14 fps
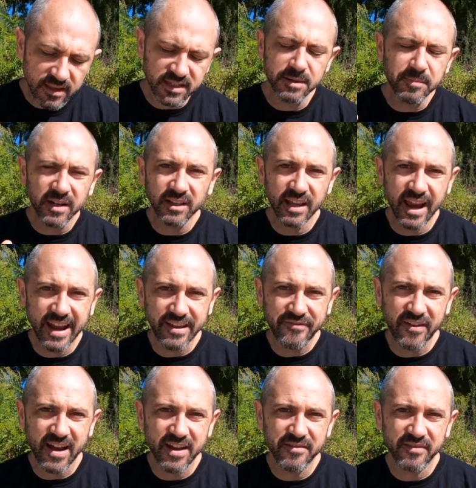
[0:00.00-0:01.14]
Typically
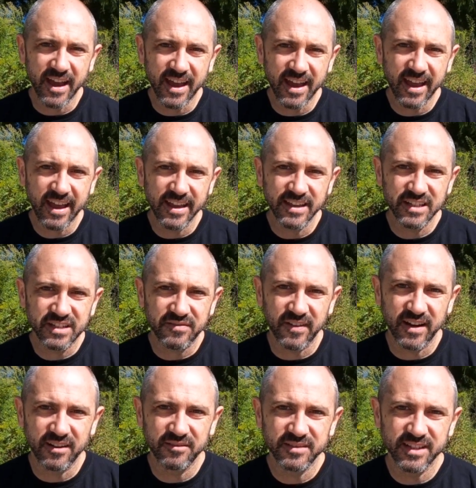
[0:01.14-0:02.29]
85A is
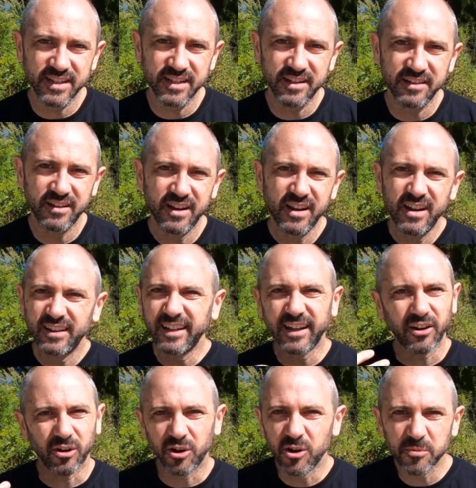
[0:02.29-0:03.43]
found in like
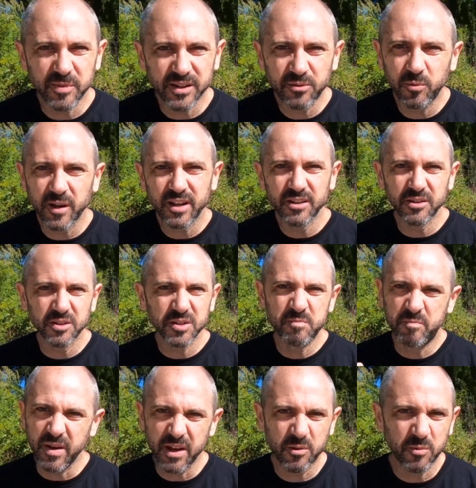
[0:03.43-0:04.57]
urban wheels,
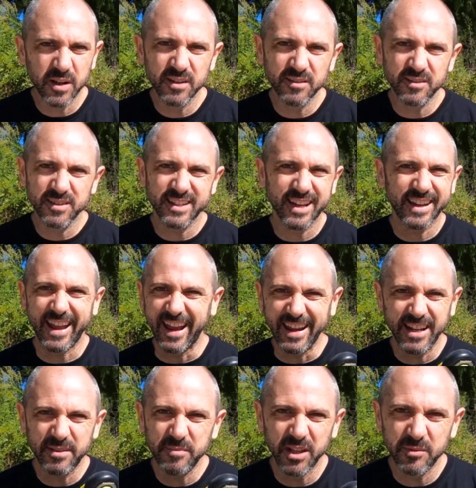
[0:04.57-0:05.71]
big wheels, like
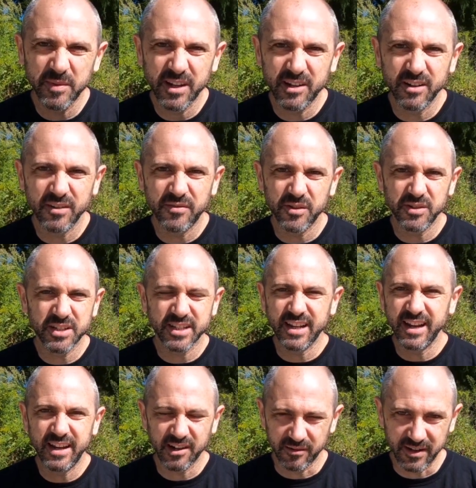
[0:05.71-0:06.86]
80 millimeter if you're
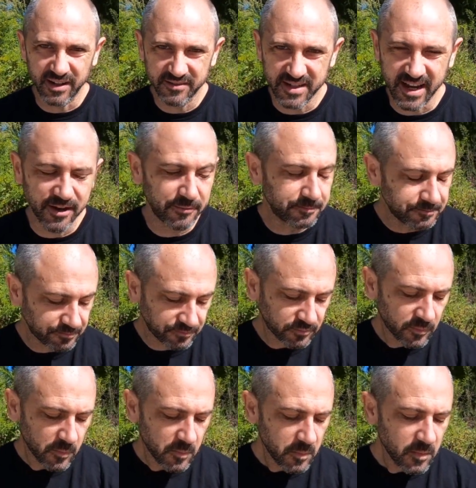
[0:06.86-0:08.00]
skating around town.
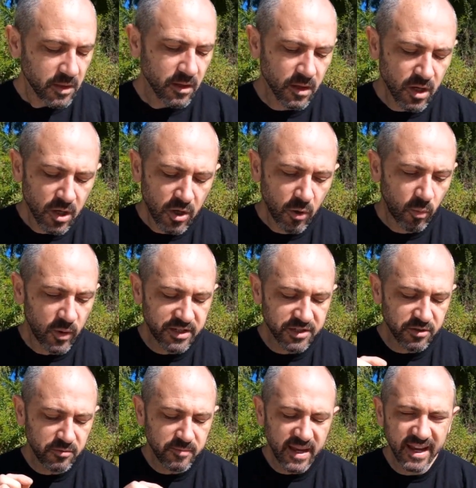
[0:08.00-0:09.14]
We
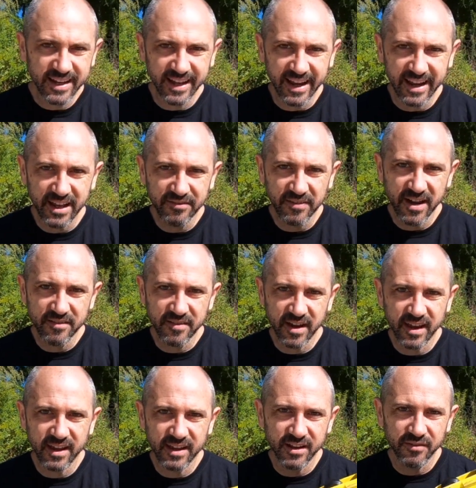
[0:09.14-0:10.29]
do make an
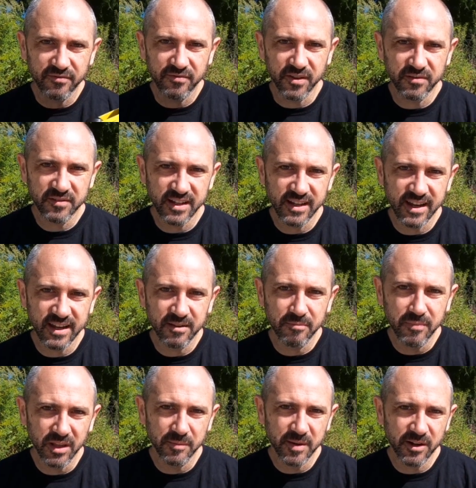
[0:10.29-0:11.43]
85A in a 58
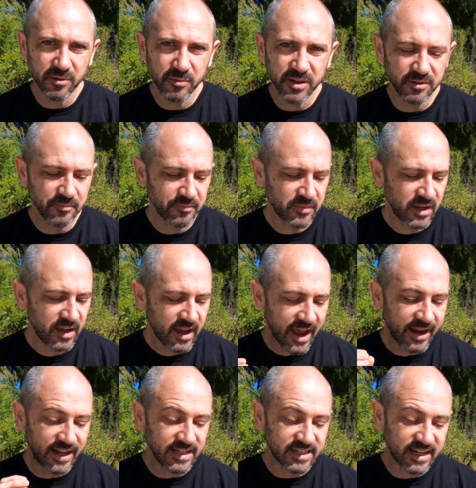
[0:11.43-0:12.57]
millimeter wheel,
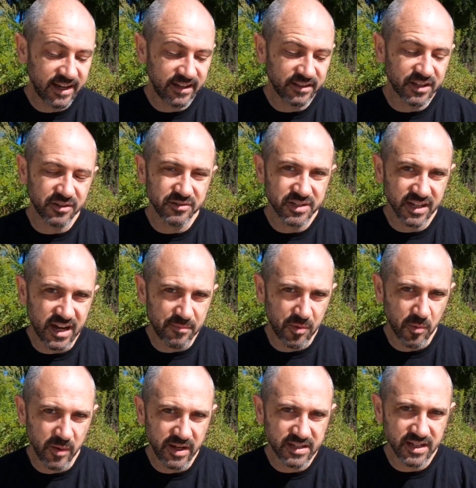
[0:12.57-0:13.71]
and I skated those a
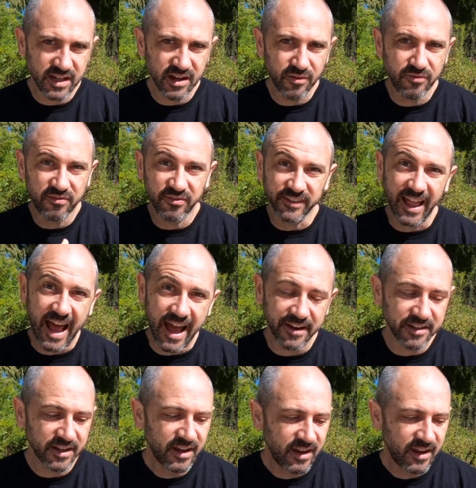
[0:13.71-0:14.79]
couple weeks ago flat.